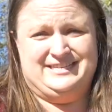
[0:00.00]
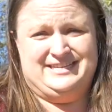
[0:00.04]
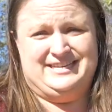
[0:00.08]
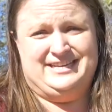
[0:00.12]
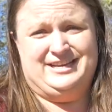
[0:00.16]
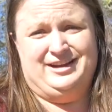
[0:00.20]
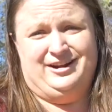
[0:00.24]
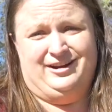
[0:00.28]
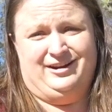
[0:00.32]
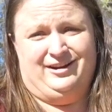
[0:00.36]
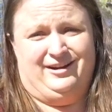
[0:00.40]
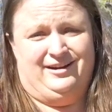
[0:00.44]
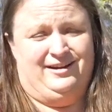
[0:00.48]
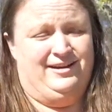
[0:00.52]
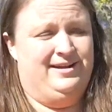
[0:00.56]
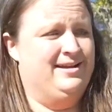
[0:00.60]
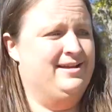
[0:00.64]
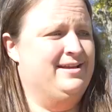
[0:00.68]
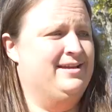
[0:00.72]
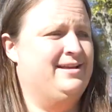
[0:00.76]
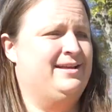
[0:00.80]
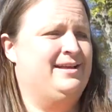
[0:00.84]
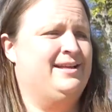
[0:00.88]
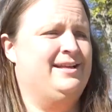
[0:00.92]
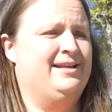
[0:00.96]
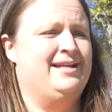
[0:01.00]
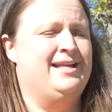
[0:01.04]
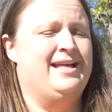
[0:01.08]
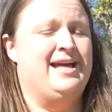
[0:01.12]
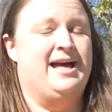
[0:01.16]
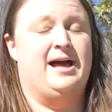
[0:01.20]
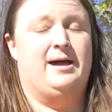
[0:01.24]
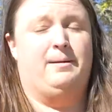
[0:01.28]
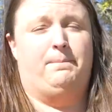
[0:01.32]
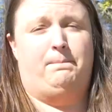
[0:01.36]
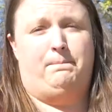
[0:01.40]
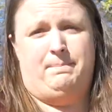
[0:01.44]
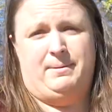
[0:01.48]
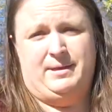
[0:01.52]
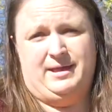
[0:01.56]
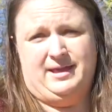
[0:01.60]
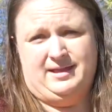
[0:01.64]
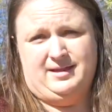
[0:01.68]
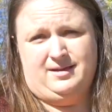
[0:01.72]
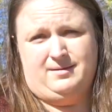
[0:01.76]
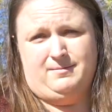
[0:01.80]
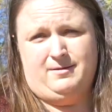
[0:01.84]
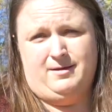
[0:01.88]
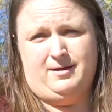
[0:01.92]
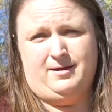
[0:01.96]
to hear a
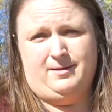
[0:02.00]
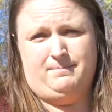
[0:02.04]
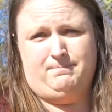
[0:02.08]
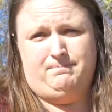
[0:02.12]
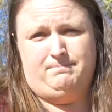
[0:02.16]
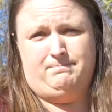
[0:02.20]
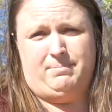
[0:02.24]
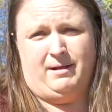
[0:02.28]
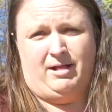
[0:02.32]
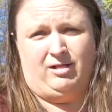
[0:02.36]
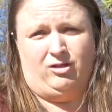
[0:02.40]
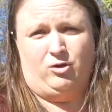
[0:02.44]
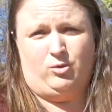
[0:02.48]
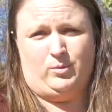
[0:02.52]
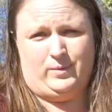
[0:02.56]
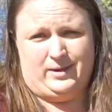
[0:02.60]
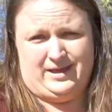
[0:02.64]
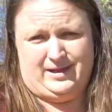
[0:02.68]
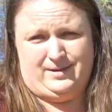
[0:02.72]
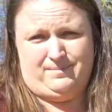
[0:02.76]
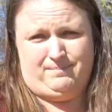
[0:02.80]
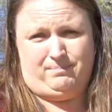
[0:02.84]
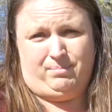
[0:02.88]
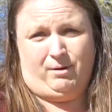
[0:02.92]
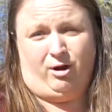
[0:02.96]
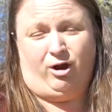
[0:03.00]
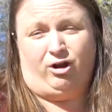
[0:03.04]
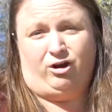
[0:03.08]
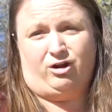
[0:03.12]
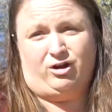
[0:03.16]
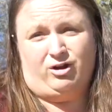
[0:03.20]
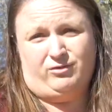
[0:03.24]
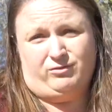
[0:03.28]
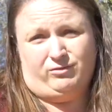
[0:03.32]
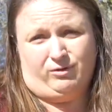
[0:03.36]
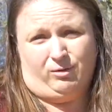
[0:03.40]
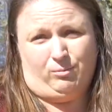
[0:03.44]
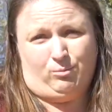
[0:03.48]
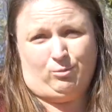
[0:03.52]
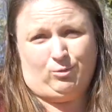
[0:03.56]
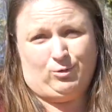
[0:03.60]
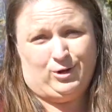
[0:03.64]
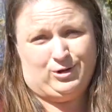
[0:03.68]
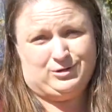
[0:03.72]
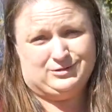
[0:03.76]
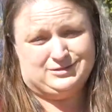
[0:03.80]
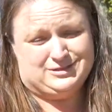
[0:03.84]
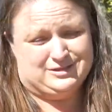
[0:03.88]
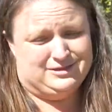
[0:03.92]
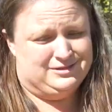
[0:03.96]
big bellowy bark from
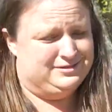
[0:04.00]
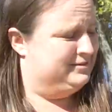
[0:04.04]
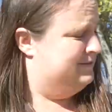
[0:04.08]
Walt.